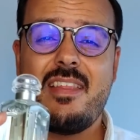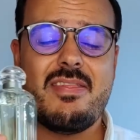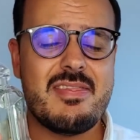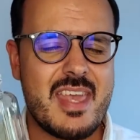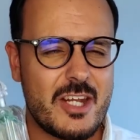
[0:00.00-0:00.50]

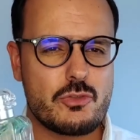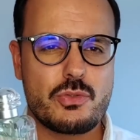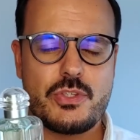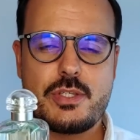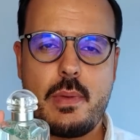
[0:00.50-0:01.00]

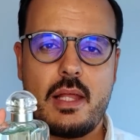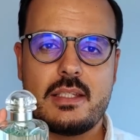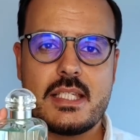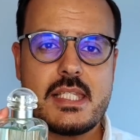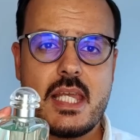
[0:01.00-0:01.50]
natural
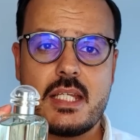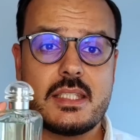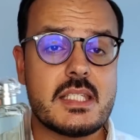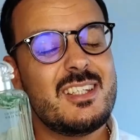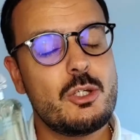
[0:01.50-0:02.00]
smelling
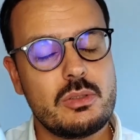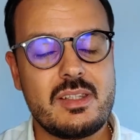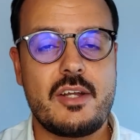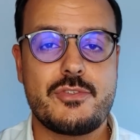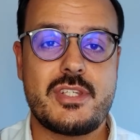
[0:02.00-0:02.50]
scent, and the
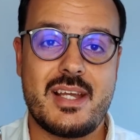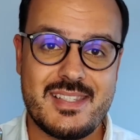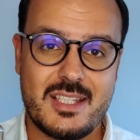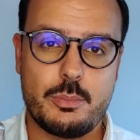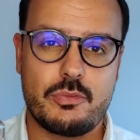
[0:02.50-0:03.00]
only
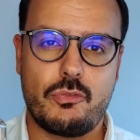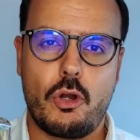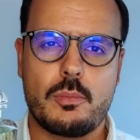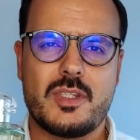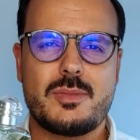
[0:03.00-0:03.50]
downside is the
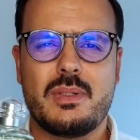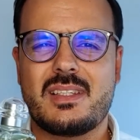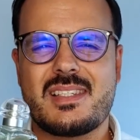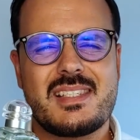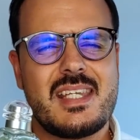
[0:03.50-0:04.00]
performance,
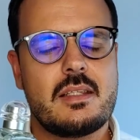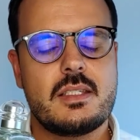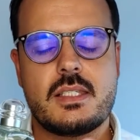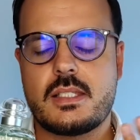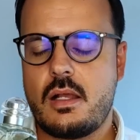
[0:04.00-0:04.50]
but the
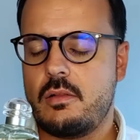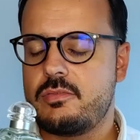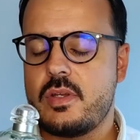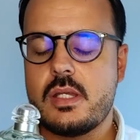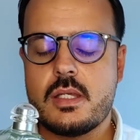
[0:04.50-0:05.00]
scent
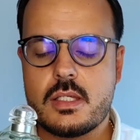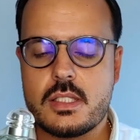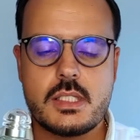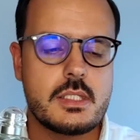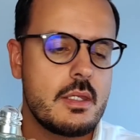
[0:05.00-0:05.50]
itself
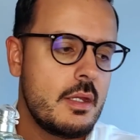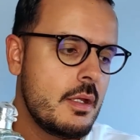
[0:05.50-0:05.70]
is